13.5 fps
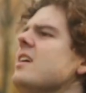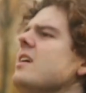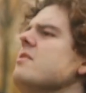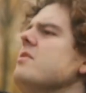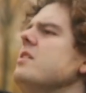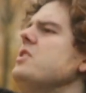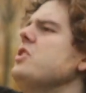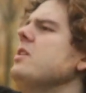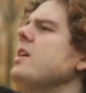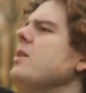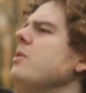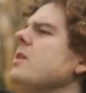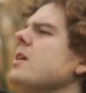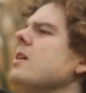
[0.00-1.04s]
Eventually
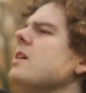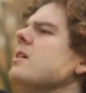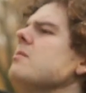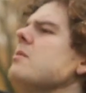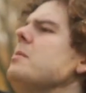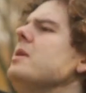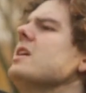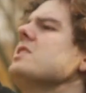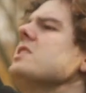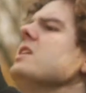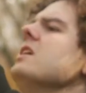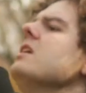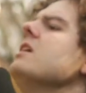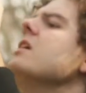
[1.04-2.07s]
I will. Maybe next
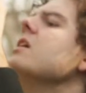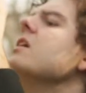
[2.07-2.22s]
year.